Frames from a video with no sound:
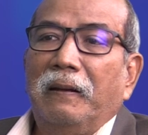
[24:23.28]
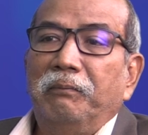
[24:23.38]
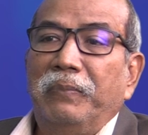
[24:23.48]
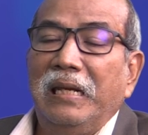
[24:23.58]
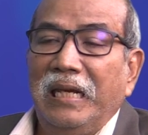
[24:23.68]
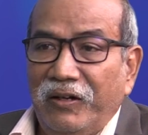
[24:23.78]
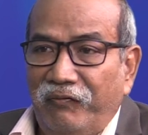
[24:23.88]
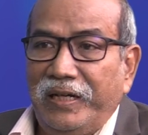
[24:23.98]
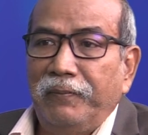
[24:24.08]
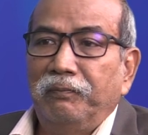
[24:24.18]

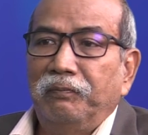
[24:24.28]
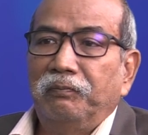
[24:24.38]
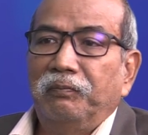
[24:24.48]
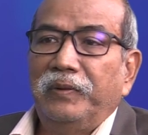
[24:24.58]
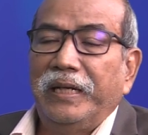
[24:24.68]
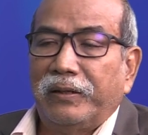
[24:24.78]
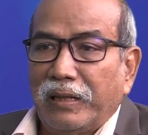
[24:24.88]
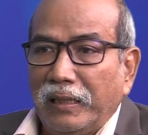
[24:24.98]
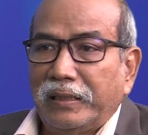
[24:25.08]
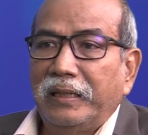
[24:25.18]
believed him. They
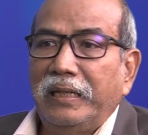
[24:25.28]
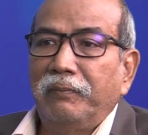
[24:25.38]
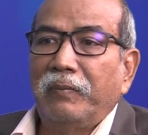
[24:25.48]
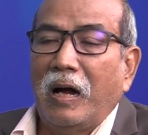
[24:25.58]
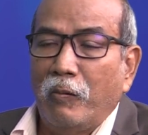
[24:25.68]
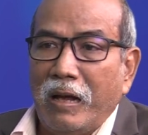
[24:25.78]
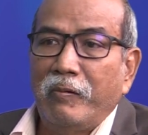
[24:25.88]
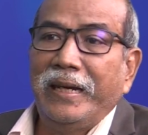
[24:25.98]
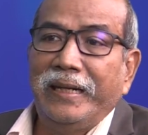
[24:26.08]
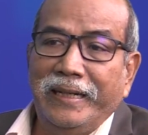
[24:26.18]
trusted him.
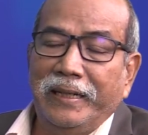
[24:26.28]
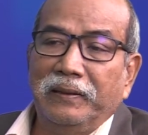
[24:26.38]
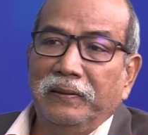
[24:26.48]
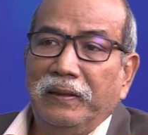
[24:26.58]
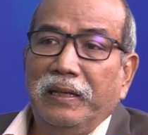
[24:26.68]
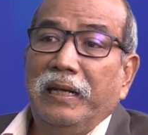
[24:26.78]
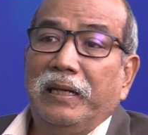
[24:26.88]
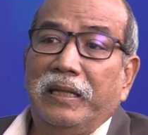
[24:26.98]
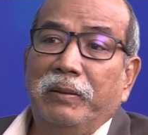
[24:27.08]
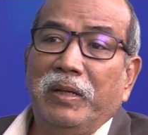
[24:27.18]
However, he did
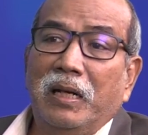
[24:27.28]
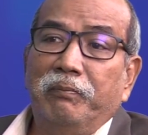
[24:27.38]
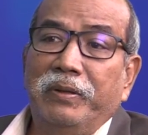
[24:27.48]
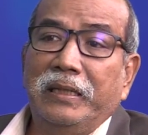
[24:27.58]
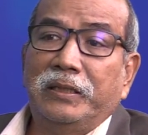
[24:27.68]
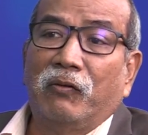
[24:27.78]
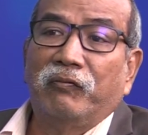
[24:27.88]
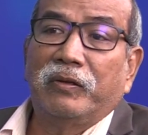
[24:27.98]
criminal breach of